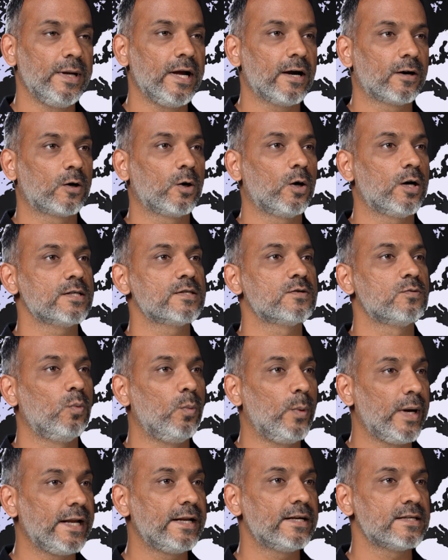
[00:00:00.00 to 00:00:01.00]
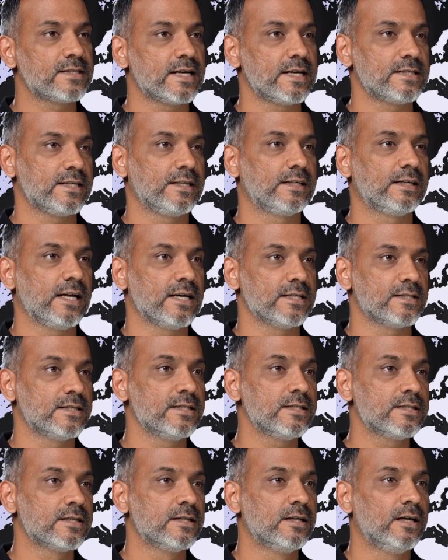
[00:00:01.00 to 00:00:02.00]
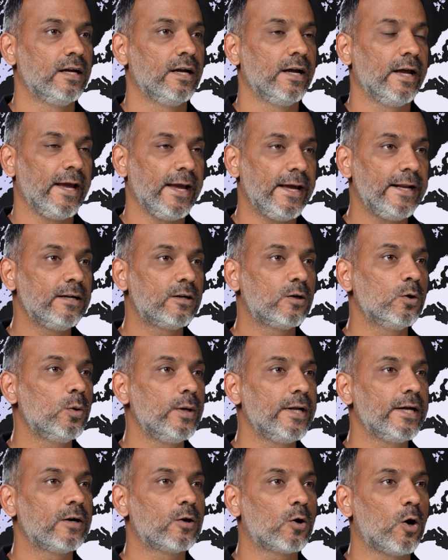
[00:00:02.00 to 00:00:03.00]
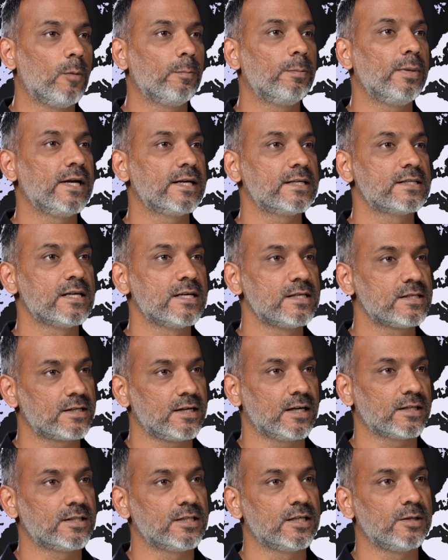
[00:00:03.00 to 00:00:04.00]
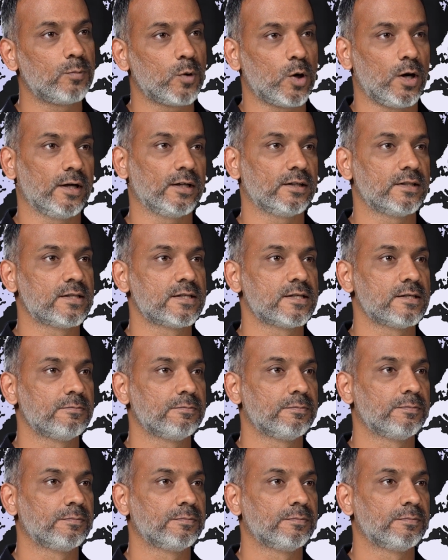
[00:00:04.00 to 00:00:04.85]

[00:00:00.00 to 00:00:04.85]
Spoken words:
be across various asset classes, including complex structured products.